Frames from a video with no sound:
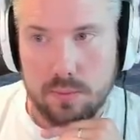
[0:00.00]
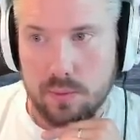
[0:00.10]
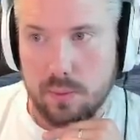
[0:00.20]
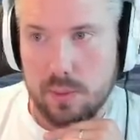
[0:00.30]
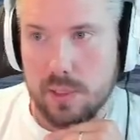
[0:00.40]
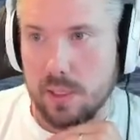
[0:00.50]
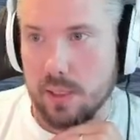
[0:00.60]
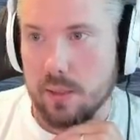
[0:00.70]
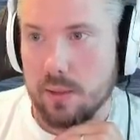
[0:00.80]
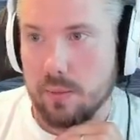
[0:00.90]
We'll see.
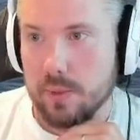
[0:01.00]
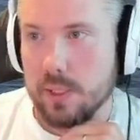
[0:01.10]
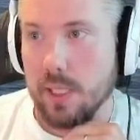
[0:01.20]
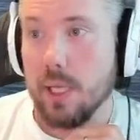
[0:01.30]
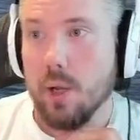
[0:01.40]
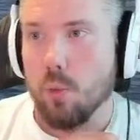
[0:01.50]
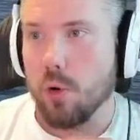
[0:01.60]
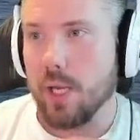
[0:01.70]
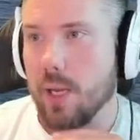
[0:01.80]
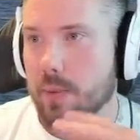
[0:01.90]
We'll see.
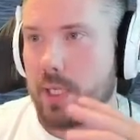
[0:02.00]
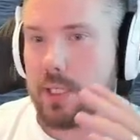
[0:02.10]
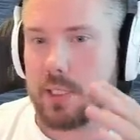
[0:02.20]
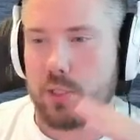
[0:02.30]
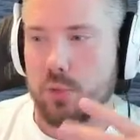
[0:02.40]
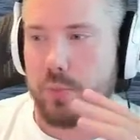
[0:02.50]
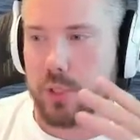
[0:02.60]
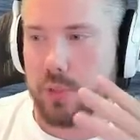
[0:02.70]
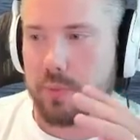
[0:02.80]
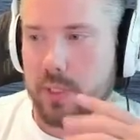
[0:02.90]
Wargaming's super
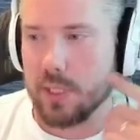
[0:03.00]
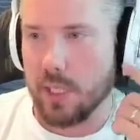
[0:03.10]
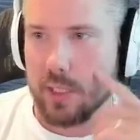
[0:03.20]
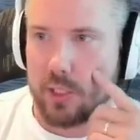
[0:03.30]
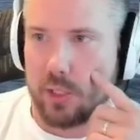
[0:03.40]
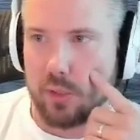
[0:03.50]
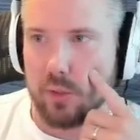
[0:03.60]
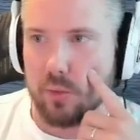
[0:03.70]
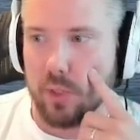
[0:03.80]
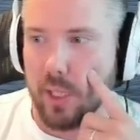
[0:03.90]
ship design is so,
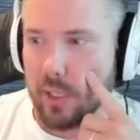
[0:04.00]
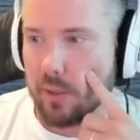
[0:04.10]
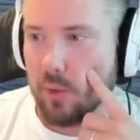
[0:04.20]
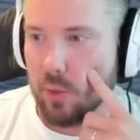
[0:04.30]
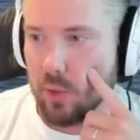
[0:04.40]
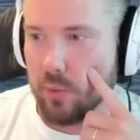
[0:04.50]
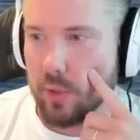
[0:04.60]
like, all over the